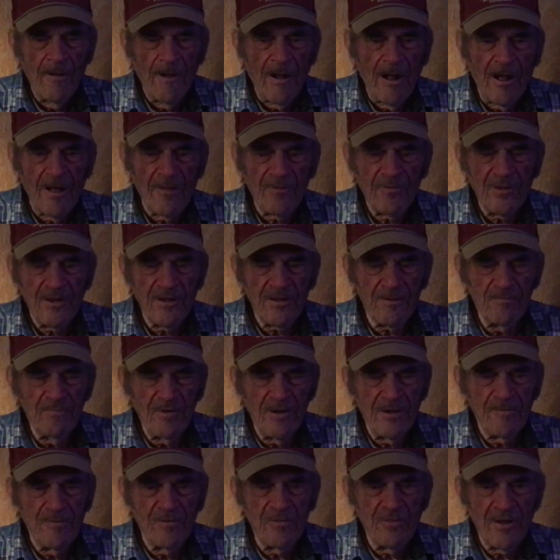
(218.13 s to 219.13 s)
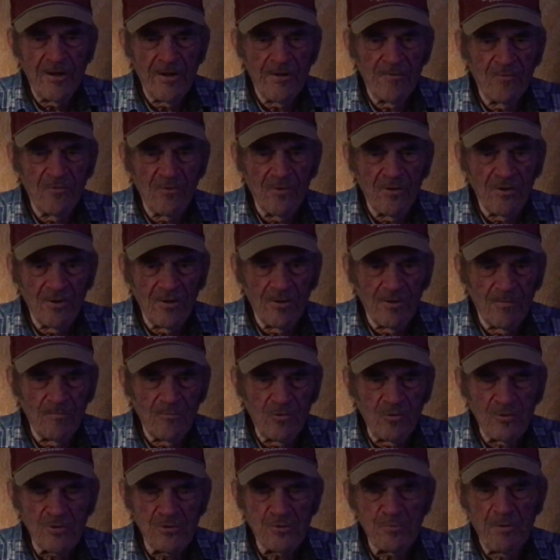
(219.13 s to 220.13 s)
I think maybe they were a little
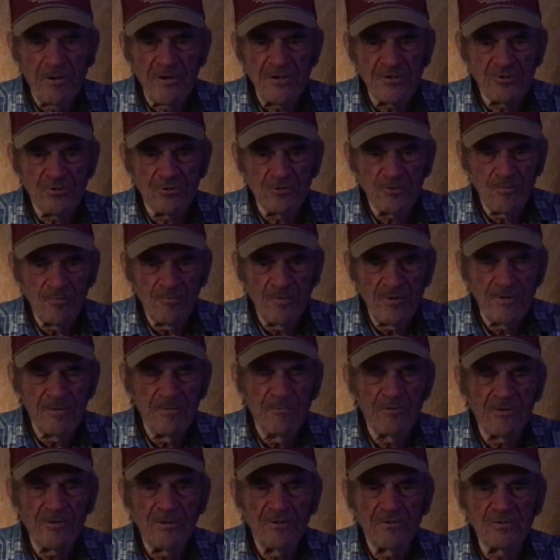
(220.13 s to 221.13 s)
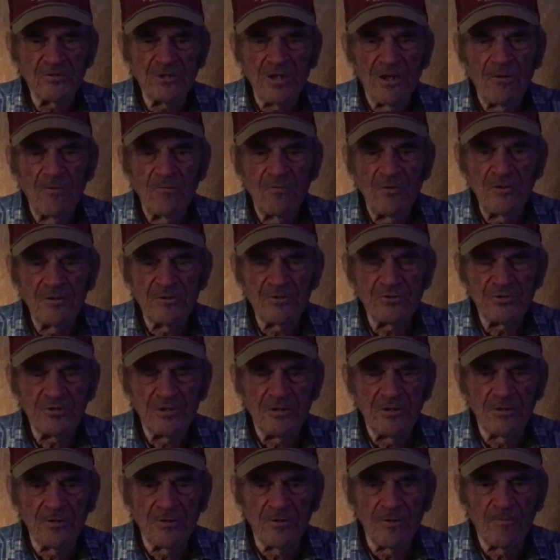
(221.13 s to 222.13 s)
more special to me because I was
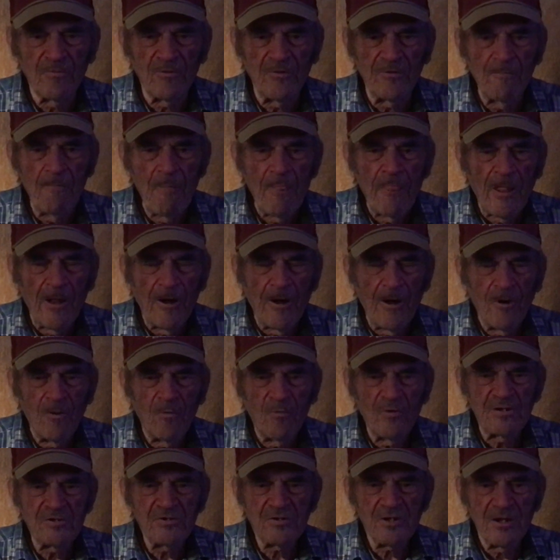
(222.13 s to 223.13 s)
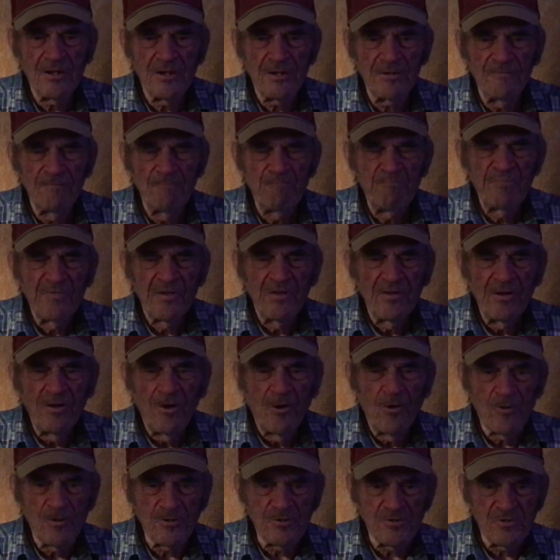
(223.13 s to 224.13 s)
younger, but always got
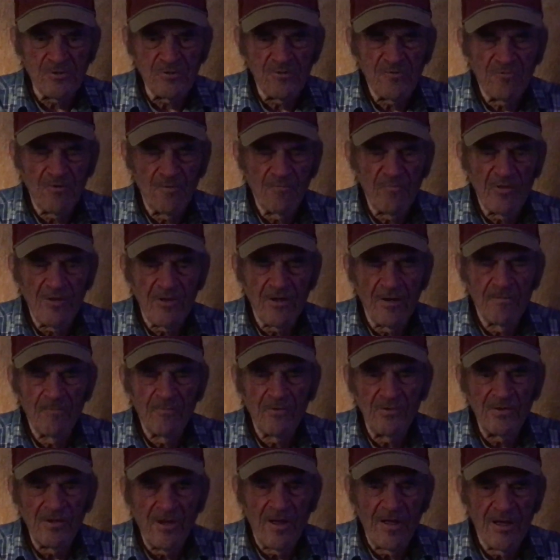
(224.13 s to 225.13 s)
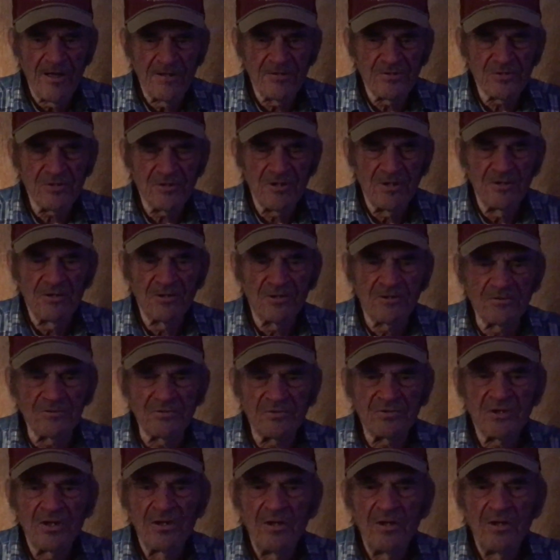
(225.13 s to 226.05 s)
horses from them and aunts and uncles.